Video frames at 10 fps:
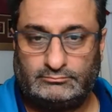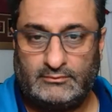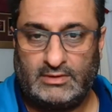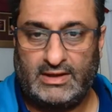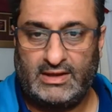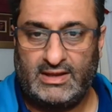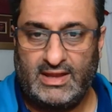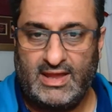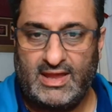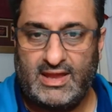Hey, hey,
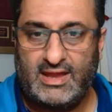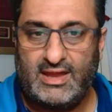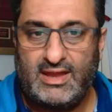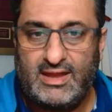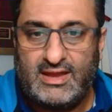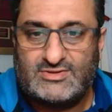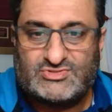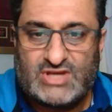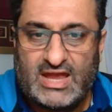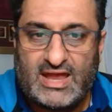hey, it's
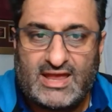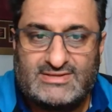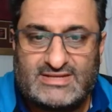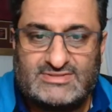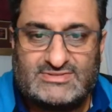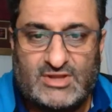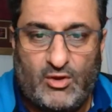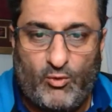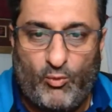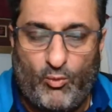Jazz. It's
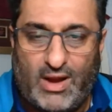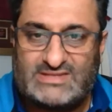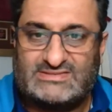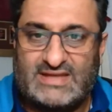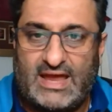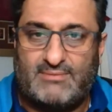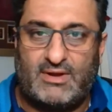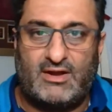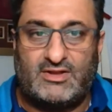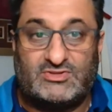the West Ham
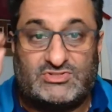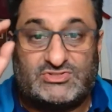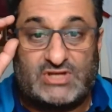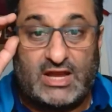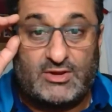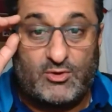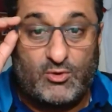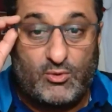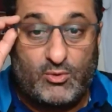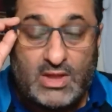Minds
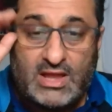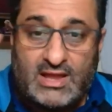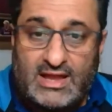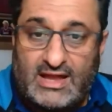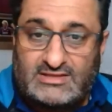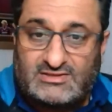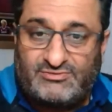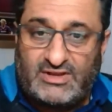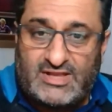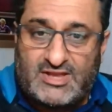channel. It's
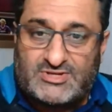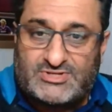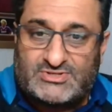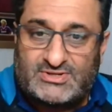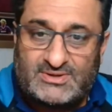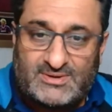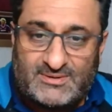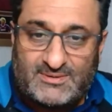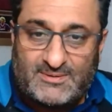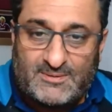finished.
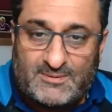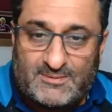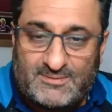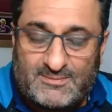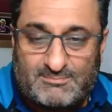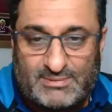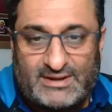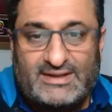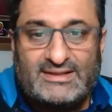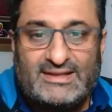
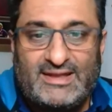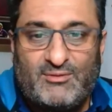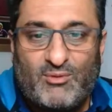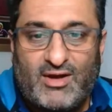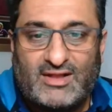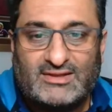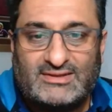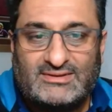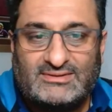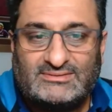Burnley
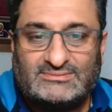won.